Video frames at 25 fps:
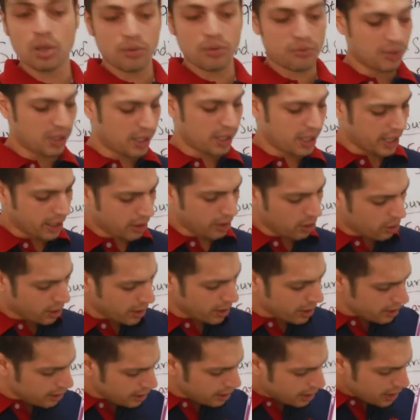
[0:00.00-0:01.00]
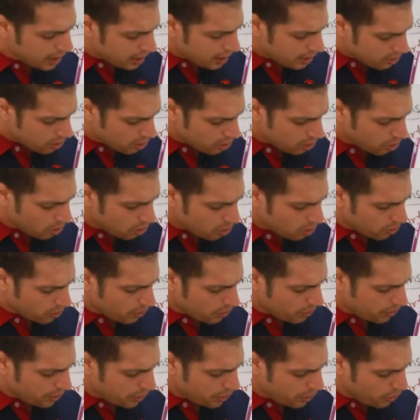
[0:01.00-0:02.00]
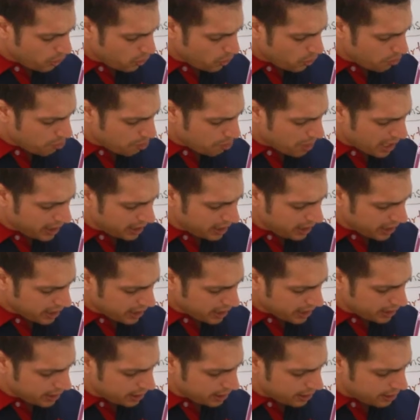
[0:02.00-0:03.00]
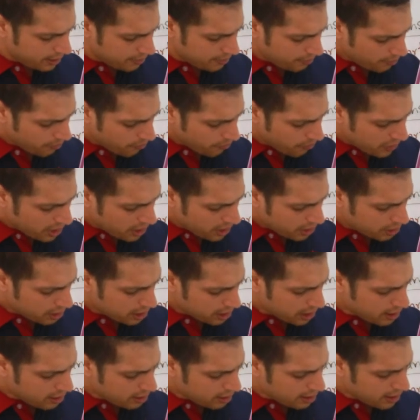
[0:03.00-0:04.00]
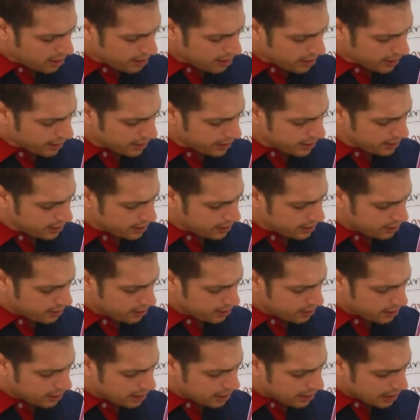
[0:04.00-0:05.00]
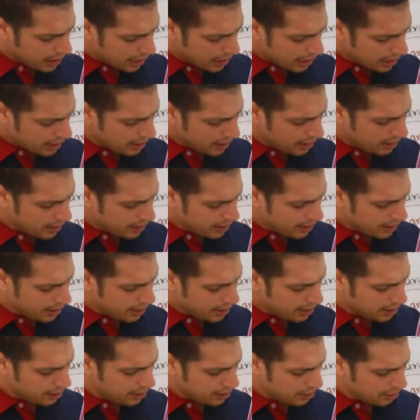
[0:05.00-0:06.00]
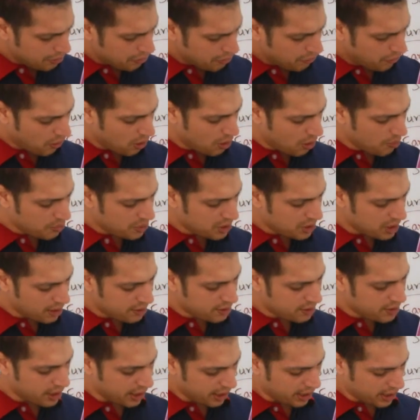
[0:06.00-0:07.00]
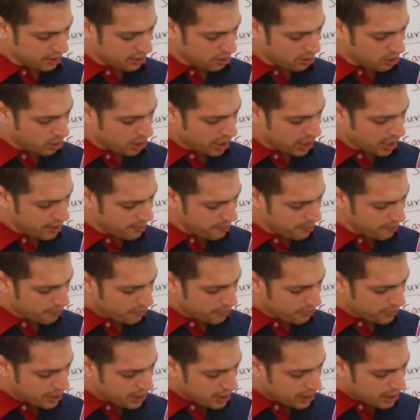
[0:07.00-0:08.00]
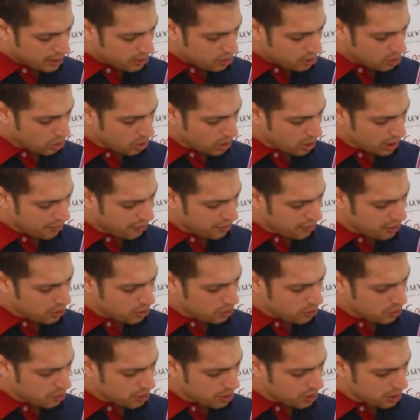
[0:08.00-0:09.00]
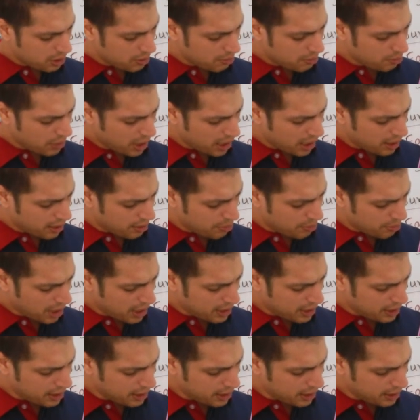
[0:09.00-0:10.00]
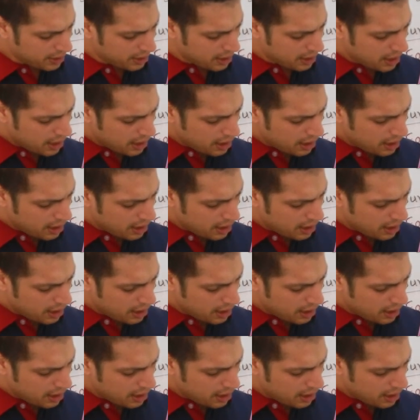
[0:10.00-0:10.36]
of the day, okay. So you minus sunrise from sunset, okay. So if you minus